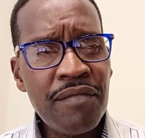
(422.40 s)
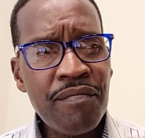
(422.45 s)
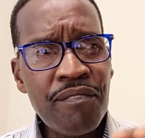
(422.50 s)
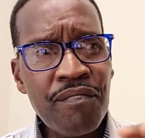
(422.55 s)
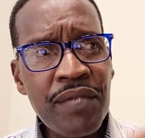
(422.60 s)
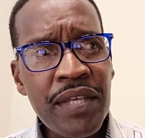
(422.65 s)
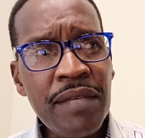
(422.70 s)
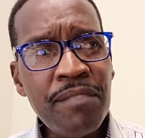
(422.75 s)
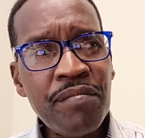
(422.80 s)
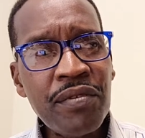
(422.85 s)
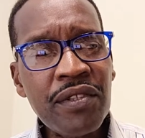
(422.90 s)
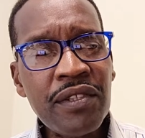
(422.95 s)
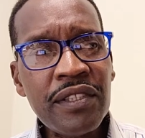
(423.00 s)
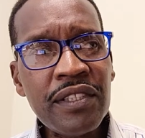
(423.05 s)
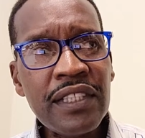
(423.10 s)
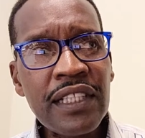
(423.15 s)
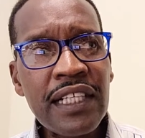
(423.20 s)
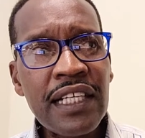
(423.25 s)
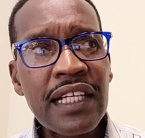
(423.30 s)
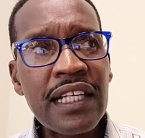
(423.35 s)

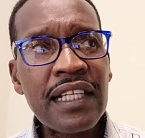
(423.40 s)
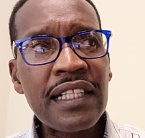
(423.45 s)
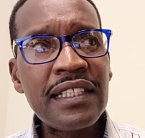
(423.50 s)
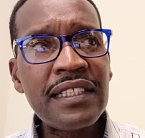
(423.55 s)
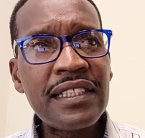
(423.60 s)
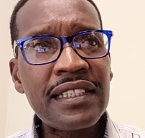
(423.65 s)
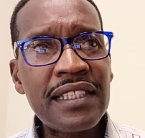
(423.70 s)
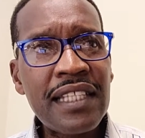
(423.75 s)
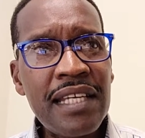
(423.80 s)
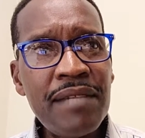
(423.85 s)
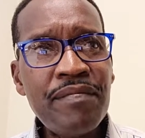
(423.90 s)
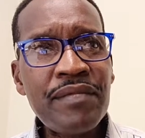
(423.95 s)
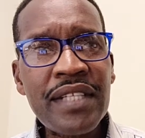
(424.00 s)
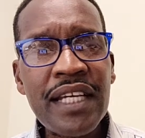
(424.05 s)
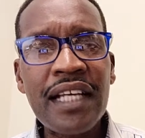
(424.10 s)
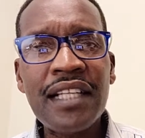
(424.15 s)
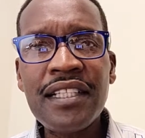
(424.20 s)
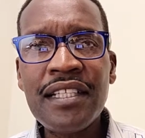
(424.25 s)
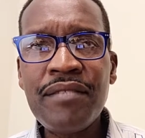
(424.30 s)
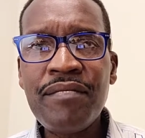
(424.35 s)
people keep
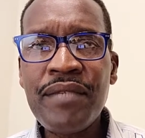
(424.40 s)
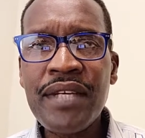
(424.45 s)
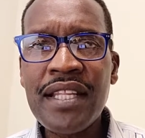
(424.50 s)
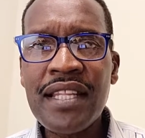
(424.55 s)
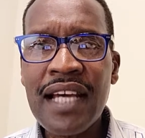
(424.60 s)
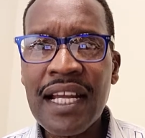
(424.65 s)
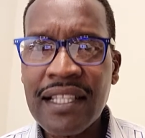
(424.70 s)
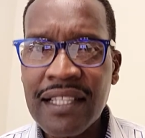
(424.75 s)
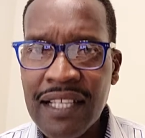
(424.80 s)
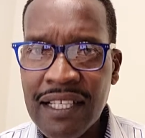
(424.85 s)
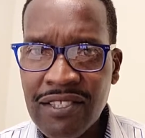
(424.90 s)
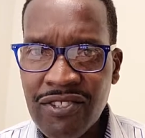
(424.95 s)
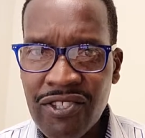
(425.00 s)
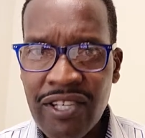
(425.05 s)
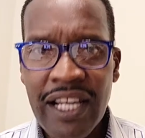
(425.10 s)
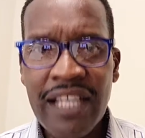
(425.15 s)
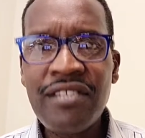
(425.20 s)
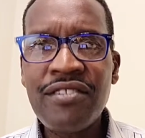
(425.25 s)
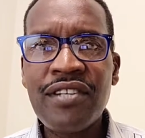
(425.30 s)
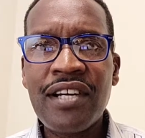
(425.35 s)
telling me that they're
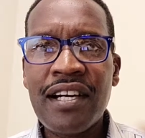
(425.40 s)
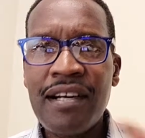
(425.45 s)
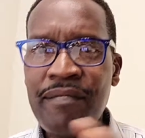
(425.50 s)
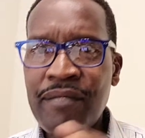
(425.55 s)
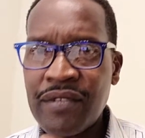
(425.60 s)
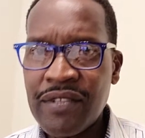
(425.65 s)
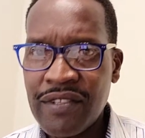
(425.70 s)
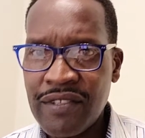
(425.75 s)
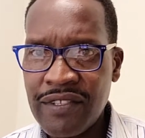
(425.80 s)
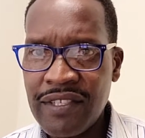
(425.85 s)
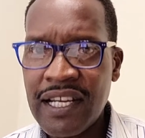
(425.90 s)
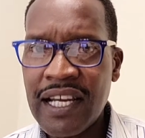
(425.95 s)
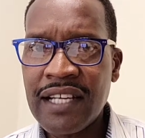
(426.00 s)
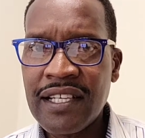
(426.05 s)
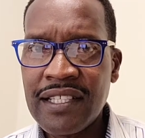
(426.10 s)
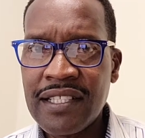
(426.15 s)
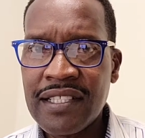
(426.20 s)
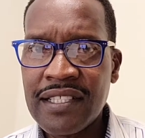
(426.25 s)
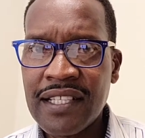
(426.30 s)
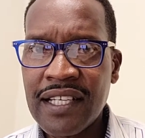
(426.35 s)
trying to come to the
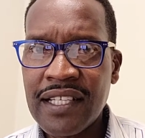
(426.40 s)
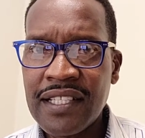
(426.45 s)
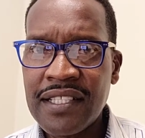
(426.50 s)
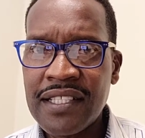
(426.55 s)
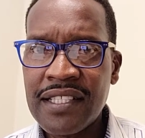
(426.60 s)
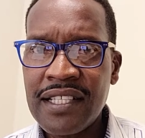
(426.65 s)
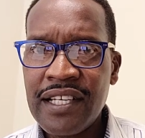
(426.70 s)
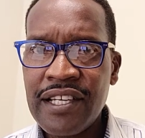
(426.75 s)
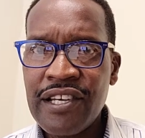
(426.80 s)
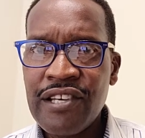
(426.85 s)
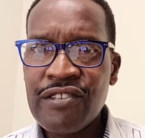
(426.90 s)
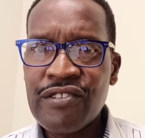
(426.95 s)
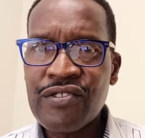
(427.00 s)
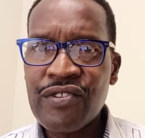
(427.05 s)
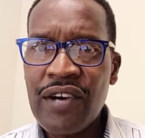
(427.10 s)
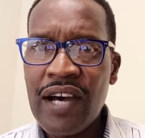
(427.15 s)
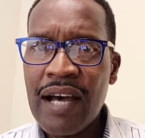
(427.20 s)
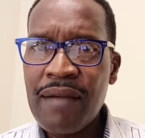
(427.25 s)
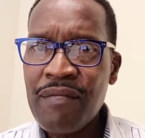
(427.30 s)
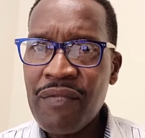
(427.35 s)
United States.
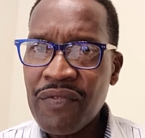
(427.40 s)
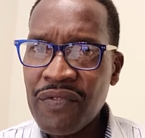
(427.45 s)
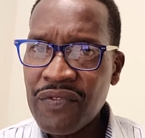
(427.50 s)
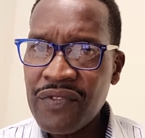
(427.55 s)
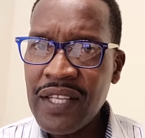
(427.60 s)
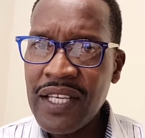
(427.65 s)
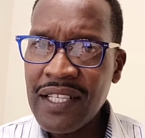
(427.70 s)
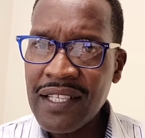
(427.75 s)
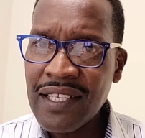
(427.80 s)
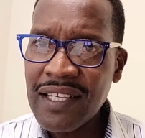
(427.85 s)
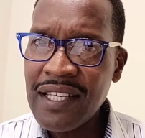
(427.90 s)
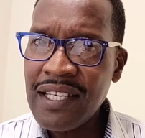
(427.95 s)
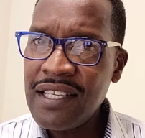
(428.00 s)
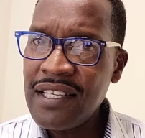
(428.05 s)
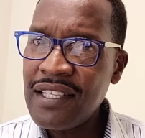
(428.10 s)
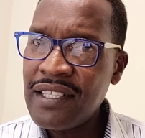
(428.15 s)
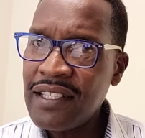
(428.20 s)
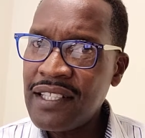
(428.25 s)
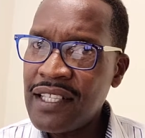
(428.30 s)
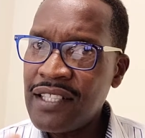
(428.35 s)
So I'm
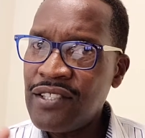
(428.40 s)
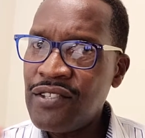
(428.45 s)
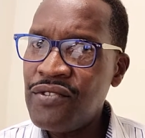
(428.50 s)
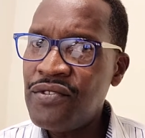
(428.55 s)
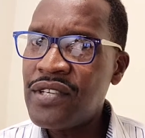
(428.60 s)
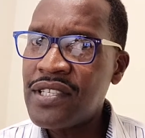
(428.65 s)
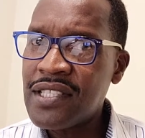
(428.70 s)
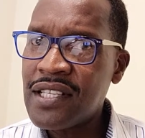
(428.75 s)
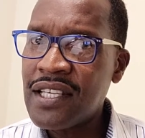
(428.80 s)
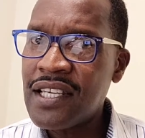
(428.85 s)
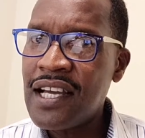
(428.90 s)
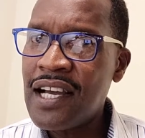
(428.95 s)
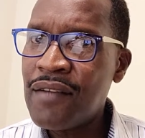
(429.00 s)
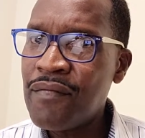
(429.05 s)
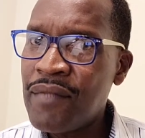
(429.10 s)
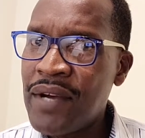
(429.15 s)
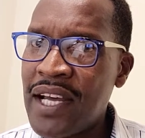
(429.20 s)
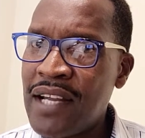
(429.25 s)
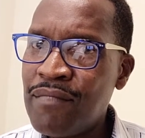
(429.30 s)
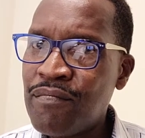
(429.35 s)
thinking you as a young
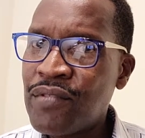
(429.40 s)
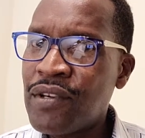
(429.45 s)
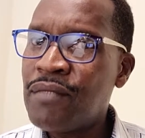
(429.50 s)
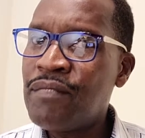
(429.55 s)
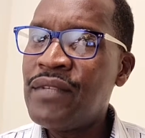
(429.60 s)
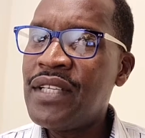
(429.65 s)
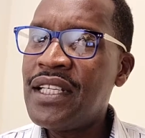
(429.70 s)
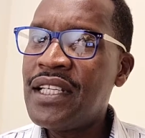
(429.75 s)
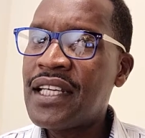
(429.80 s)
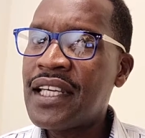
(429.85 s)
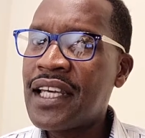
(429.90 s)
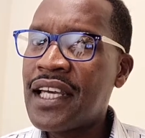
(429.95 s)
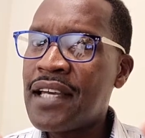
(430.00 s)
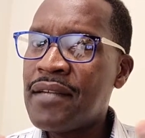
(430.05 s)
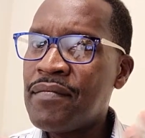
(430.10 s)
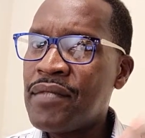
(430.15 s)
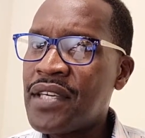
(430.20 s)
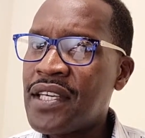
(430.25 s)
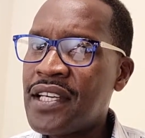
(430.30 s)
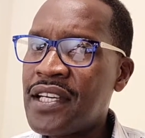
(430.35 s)
man probably
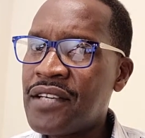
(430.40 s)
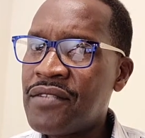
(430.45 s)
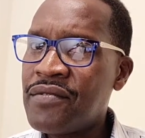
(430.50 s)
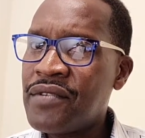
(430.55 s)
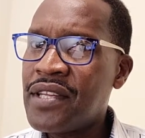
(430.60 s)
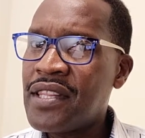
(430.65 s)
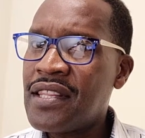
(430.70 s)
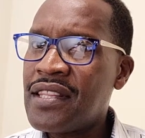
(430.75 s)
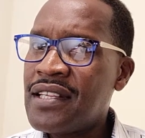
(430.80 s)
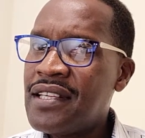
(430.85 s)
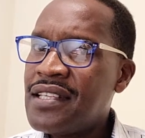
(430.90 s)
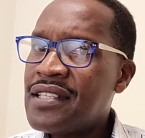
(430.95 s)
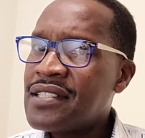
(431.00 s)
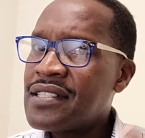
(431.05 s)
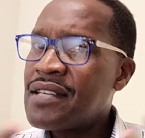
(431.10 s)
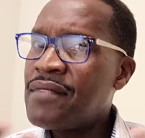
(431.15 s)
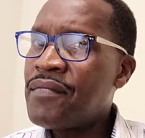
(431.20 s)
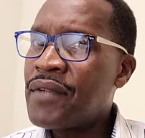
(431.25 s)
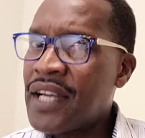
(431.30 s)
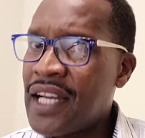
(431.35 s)
came here with
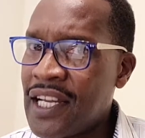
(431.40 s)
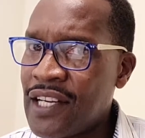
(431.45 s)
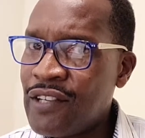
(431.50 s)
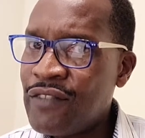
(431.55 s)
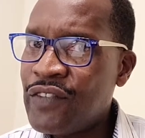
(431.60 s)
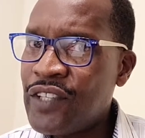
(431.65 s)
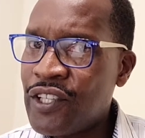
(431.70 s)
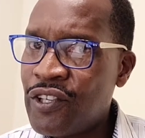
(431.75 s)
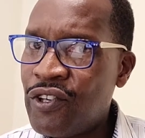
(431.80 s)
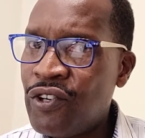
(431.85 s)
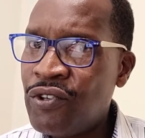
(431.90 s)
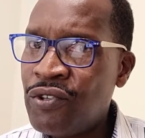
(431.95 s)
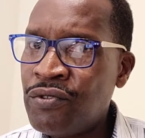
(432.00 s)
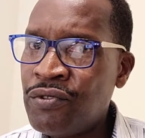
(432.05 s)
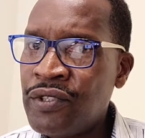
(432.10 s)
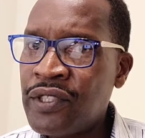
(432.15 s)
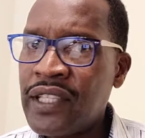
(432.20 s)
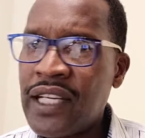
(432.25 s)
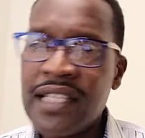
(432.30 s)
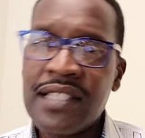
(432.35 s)
some kind of a
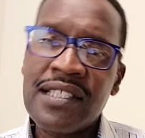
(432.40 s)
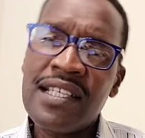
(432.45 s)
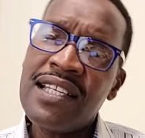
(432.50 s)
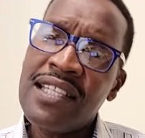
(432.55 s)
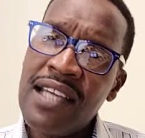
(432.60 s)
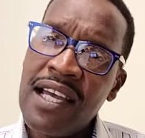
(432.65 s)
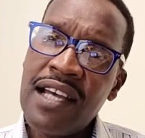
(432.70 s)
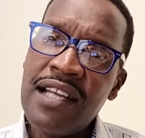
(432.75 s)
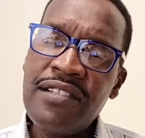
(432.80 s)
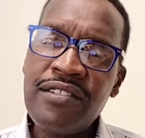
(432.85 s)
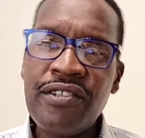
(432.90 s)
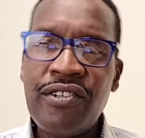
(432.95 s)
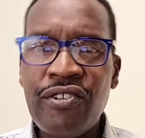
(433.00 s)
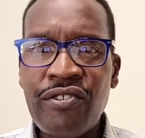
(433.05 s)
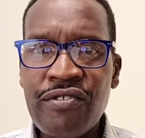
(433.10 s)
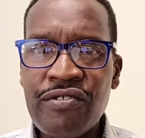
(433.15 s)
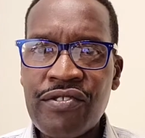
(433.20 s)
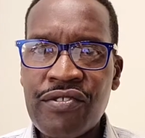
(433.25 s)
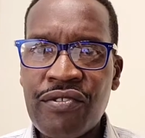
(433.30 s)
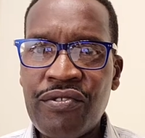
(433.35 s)
goal." I said, "Yeah, to go
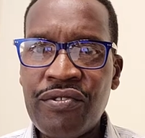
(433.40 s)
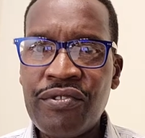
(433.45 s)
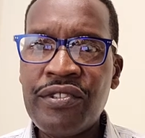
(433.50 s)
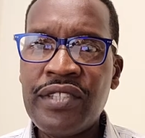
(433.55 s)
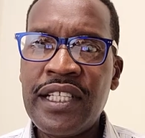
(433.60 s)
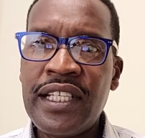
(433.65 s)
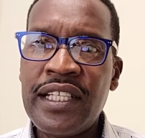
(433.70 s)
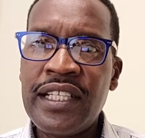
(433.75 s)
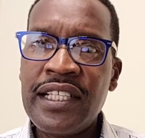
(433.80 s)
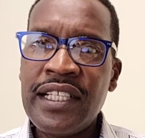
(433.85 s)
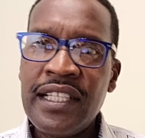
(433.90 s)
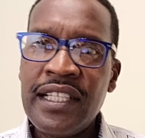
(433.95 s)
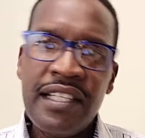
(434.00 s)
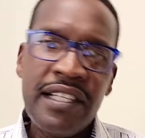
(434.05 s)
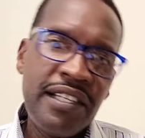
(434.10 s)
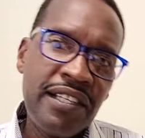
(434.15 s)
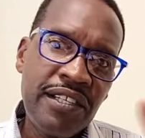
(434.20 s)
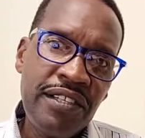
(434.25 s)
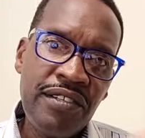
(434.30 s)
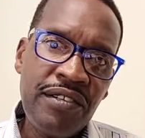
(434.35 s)
to school and,
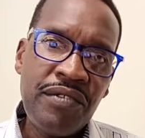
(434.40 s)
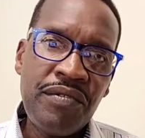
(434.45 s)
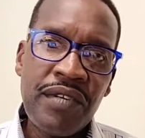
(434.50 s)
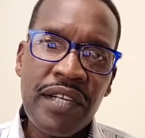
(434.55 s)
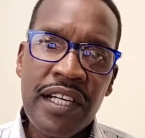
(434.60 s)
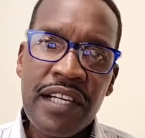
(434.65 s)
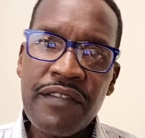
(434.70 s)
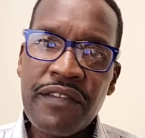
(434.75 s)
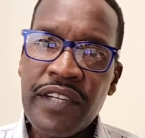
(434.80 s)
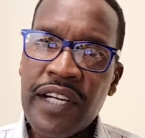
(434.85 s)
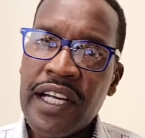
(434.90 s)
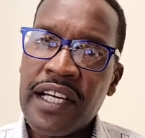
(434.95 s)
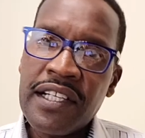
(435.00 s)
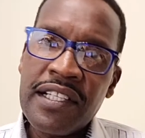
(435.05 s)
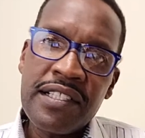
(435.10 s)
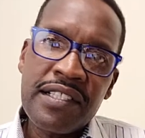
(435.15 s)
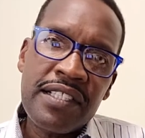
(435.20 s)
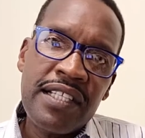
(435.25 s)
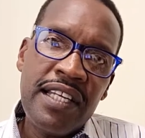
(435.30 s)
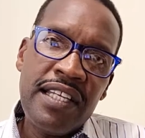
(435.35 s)
whatever
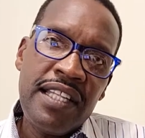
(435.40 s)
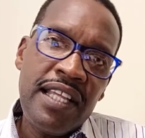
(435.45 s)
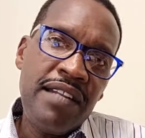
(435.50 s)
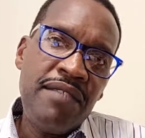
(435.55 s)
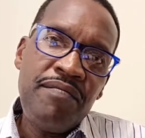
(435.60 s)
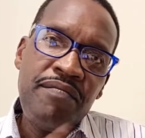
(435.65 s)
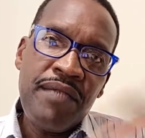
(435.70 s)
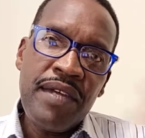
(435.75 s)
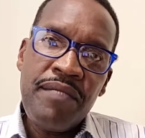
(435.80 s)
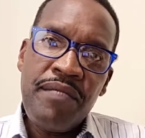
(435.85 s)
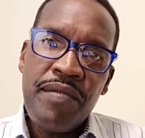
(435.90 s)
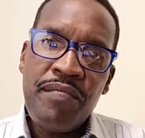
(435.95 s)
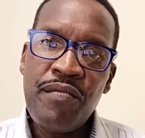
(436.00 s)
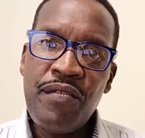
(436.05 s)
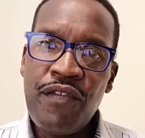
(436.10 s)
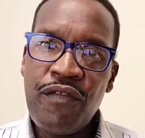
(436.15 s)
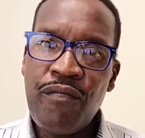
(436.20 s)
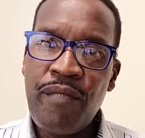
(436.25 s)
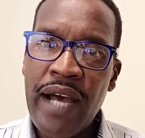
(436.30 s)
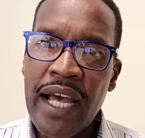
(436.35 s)
else, and then maybe
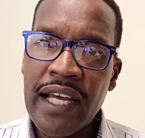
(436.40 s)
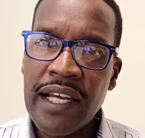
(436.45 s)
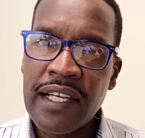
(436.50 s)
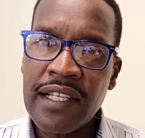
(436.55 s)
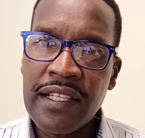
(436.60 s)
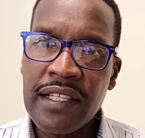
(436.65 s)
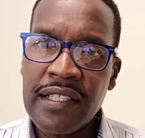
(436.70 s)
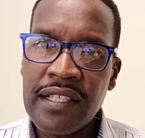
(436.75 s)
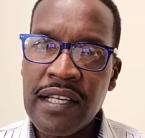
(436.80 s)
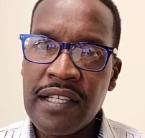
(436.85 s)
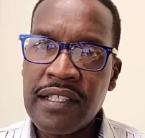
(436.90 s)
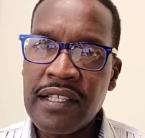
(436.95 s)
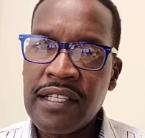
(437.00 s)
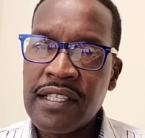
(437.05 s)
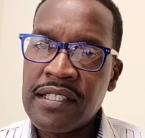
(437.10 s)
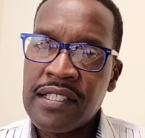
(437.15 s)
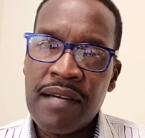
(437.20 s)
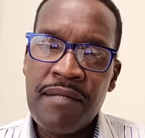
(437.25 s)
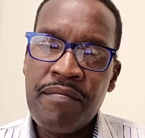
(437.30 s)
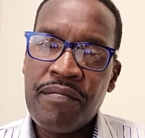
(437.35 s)
move back
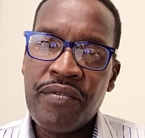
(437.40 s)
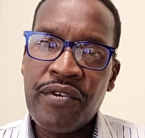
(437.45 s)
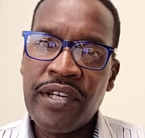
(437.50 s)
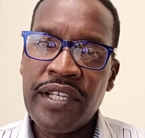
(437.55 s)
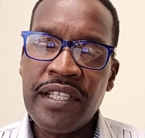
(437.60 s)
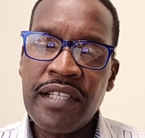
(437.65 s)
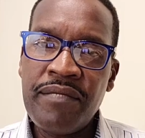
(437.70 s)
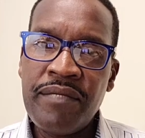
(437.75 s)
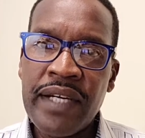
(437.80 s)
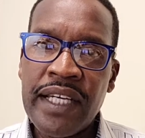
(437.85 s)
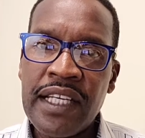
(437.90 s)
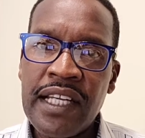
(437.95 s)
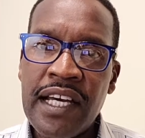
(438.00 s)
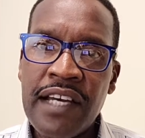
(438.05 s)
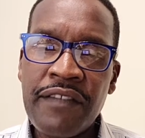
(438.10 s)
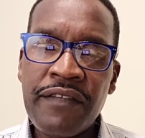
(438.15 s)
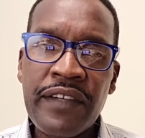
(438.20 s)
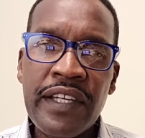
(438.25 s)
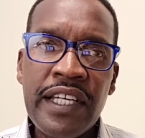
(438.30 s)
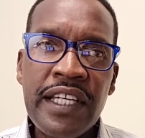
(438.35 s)
at some point in my
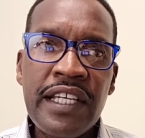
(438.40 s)
life."